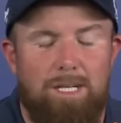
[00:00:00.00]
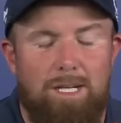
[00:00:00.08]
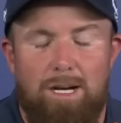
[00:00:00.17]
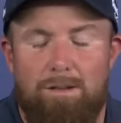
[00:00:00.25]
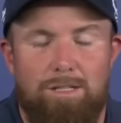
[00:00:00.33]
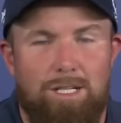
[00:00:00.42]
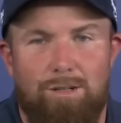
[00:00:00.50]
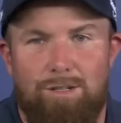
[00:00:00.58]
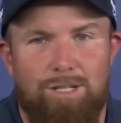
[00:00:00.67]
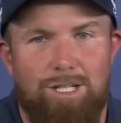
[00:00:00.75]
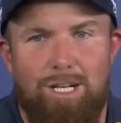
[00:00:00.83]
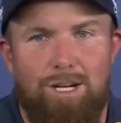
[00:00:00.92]
Obviously, look,
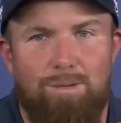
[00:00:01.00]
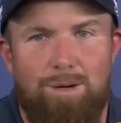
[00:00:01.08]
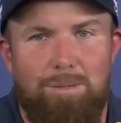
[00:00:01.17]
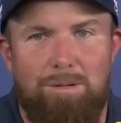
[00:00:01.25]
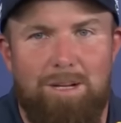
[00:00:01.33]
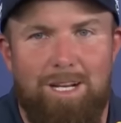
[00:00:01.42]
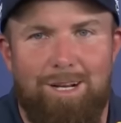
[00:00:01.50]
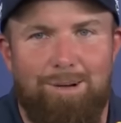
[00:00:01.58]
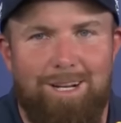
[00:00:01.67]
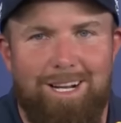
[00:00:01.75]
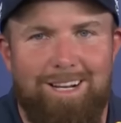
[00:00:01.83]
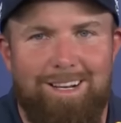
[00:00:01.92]
there's a long way between now
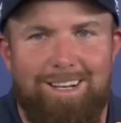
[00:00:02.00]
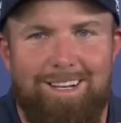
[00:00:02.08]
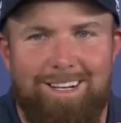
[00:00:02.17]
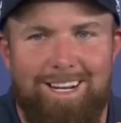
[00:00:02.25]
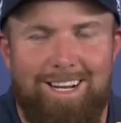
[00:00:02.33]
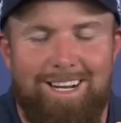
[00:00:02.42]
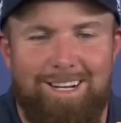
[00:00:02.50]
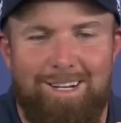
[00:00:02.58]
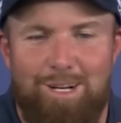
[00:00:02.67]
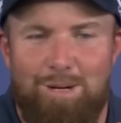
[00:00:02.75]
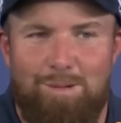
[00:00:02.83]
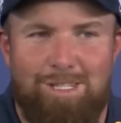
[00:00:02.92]
and that.
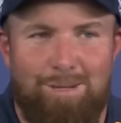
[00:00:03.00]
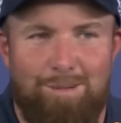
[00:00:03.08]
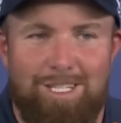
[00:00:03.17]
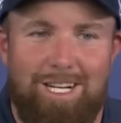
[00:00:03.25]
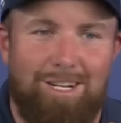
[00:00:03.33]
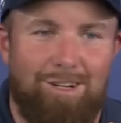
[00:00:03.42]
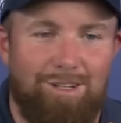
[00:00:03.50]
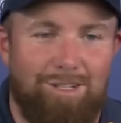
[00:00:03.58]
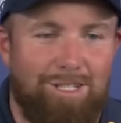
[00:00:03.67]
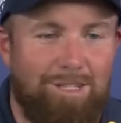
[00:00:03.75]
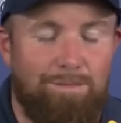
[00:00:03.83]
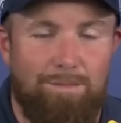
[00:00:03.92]
We'll see what Xander
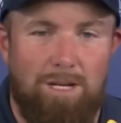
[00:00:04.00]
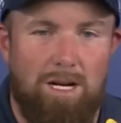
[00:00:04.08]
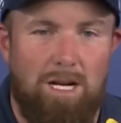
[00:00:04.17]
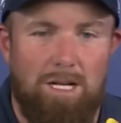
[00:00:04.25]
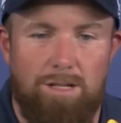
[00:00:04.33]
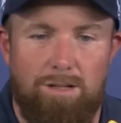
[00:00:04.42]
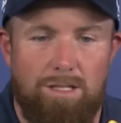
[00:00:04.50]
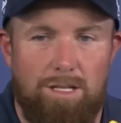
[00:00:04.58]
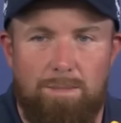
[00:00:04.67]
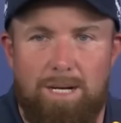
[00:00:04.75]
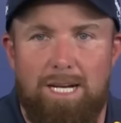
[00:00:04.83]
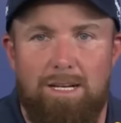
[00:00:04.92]
does and Colin does in
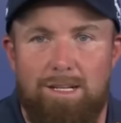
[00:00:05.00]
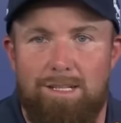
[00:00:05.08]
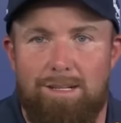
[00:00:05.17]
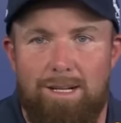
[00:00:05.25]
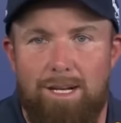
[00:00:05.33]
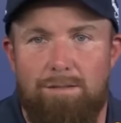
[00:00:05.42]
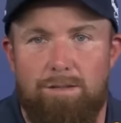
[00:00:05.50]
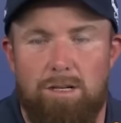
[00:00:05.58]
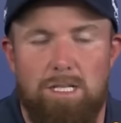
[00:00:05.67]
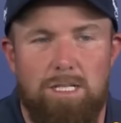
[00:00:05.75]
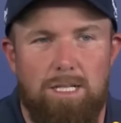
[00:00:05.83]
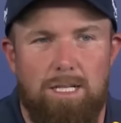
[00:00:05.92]
the back nine today
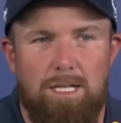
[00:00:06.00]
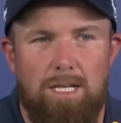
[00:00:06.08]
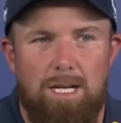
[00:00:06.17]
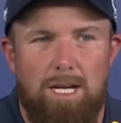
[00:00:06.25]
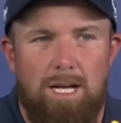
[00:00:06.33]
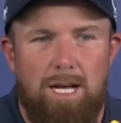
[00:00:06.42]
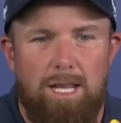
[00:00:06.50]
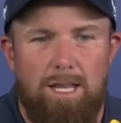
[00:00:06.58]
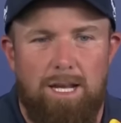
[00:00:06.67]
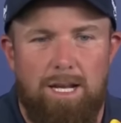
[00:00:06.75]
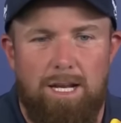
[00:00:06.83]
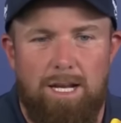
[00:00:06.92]
first, and
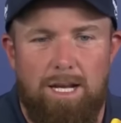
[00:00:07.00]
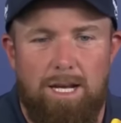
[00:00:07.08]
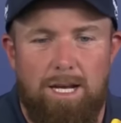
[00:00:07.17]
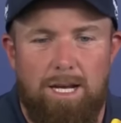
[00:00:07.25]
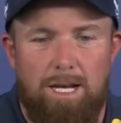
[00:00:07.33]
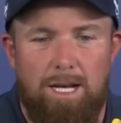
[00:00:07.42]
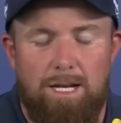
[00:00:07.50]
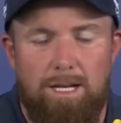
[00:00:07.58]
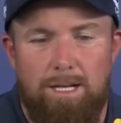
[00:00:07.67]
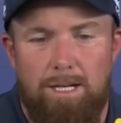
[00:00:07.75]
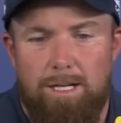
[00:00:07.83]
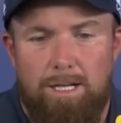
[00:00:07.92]
then
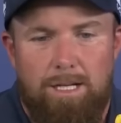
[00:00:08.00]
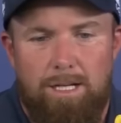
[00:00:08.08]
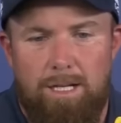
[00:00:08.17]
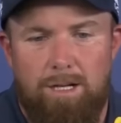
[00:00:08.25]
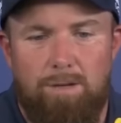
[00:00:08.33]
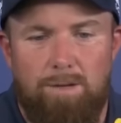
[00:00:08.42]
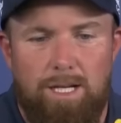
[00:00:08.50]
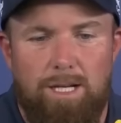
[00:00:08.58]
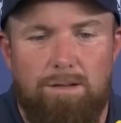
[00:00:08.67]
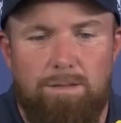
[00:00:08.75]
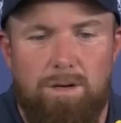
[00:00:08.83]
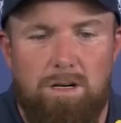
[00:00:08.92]
you know, we get
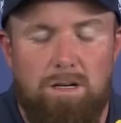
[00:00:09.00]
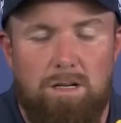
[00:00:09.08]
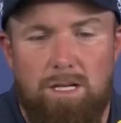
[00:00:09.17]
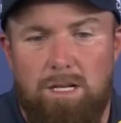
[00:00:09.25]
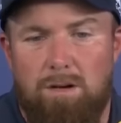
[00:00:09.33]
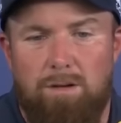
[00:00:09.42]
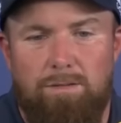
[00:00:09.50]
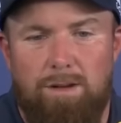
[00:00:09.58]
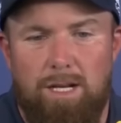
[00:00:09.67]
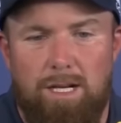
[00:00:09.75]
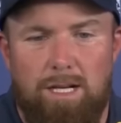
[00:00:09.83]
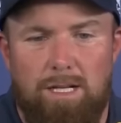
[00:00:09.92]
out tomorrow, and
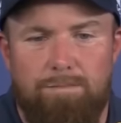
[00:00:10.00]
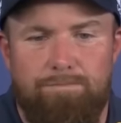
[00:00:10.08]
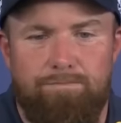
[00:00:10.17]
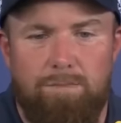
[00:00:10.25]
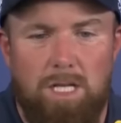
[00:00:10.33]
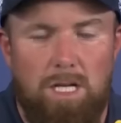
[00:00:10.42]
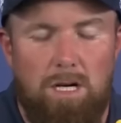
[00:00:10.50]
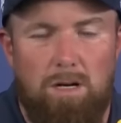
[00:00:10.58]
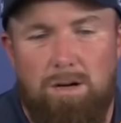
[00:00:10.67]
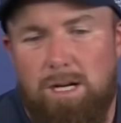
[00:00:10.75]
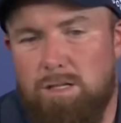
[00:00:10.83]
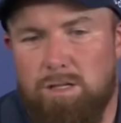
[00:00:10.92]
hopefully I can. You
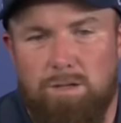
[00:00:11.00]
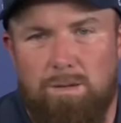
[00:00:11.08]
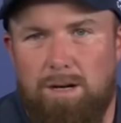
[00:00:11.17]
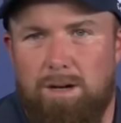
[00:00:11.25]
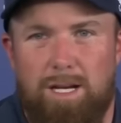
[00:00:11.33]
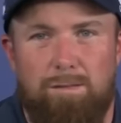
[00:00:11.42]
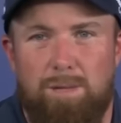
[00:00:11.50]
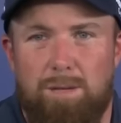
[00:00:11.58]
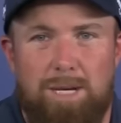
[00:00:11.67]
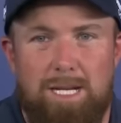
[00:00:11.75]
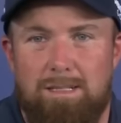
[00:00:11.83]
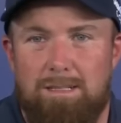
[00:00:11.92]
know, I'll just go out and give my
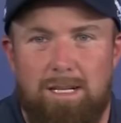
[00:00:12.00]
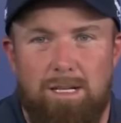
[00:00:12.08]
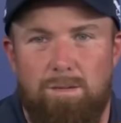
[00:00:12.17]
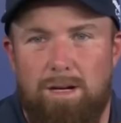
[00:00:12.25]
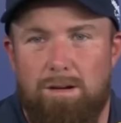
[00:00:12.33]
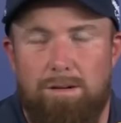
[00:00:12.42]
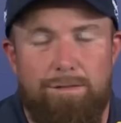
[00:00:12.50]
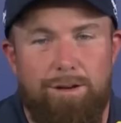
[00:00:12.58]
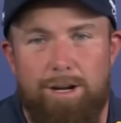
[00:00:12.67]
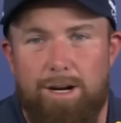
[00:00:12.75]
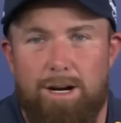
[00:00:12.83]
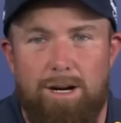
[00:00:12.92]
best. I go out, I'll
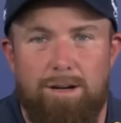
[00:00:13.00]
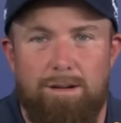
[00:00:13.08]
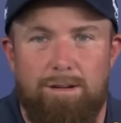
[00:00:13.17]
fight hard.